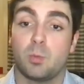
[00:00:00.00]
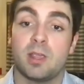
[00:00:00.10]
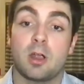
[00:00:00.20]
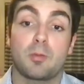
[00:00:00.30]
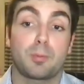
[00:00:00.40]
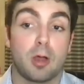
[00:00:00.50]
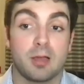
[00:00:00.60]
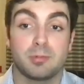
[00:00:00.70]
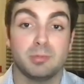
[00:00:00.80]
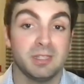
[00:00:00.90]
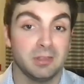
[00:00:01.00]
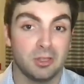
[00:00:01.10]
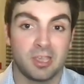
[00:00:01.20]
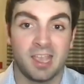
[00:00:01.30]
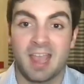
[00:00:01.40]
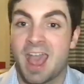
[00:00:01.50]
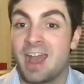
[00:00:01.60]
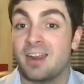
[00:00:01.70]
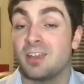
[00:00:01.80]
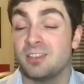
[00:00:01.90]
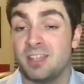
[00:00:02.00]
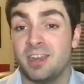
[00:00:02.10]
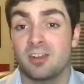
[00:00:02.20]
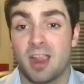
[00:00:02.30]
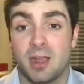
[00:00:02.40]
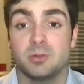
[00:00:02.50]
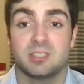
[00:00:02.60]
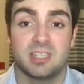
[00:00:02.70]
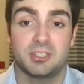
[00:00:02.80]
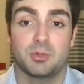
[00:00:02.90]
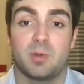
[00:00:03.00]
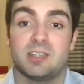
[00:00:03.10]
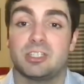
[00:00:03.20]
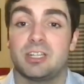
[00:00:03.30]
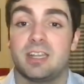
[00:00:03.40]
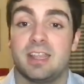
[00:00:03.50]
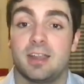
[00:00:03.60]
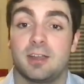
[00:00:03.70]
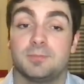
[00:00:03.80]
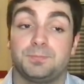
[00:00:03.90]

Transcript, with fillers: we are probably looking at a year out situation here